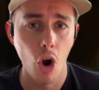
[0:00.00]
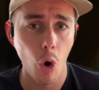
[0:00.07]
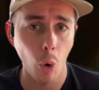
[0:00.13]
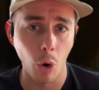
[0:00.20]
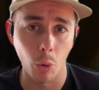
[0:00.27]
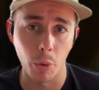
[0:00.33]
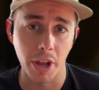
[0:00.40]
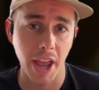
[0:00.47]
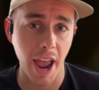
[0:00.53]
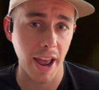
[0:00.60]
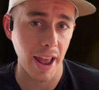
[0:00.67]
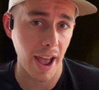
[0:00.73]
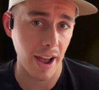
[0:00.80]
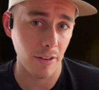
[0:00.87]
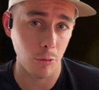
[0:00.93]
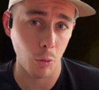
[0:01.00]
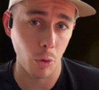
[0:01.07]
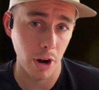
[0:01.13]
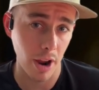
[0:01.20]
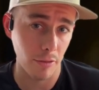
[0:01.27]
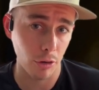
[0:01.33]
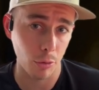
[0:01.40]
or we can't have
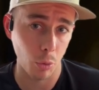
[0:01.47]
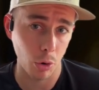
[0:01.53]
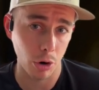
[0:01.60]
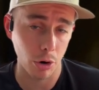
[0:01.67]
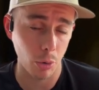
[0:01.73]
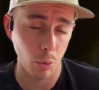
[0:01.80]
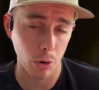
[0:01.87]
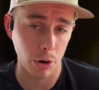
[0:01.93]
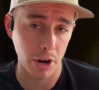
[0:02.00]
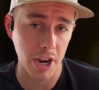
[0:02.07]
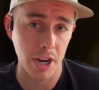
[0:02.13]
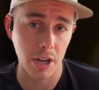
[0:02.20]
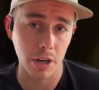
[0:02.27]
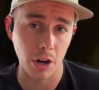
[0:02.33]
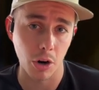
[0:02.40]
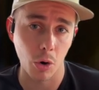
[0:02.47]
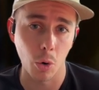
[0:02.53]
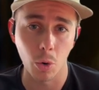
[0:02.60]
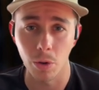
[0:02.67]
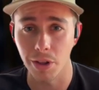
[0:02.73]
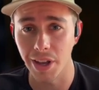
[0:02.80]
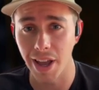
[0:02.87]
whatever we're heating or
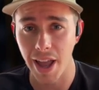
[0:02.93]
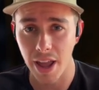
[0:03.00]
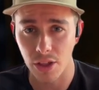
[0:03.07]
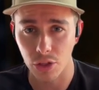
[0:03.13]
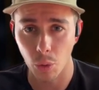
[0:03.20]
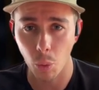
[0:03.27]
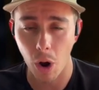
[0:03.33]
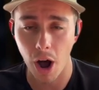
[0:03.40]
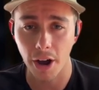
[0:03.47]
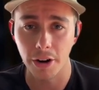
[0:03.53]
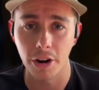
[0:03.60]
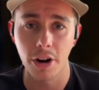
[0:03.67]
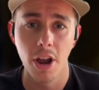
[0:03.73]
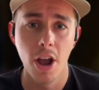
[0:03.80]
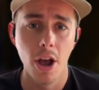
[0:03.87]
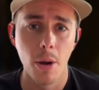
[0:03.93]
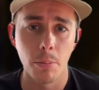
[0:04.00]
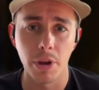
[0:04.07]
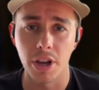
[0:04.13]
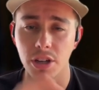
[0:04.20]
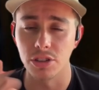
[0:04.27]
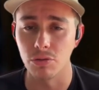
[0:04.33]
cooling in the water
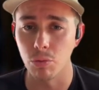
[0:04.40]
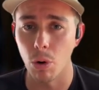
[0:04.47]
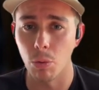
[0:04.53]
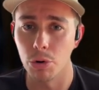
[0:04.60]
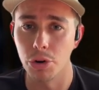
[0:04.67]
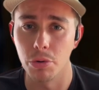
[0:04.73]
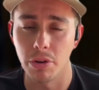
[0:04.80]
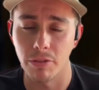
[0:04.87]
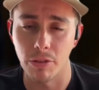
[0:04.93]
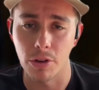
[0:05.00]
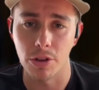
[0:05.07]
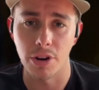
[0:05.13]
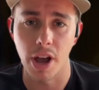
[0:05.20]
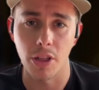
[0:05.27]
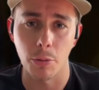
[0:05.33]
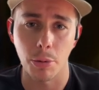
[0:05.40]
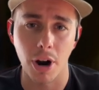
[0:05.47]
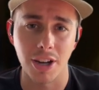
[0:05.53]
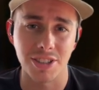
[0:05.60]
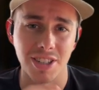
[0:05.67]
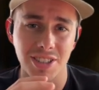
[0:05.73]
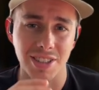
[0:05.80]
because of what we're doing further down the
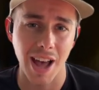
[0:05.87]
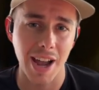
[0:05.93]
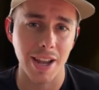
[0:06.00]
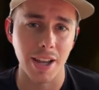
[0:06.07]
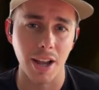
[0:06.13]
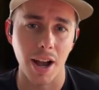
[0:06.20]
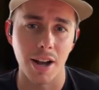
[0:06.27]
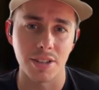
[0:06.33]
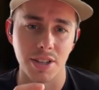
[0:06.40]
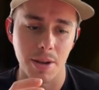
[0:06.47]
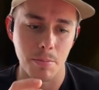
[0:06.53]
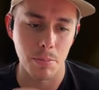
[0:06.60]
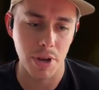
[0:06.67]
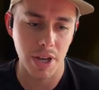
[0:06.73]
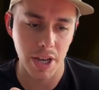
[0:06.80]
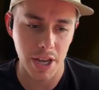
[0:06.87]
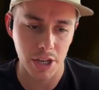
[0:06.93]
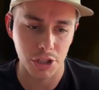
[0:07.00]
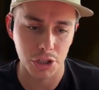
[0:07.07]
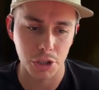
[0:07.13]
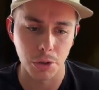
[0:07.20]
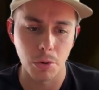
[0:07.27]
process. That can cause a big
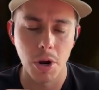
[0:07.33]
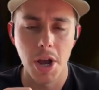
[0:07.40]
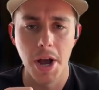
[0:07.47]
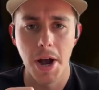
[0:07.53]
issue.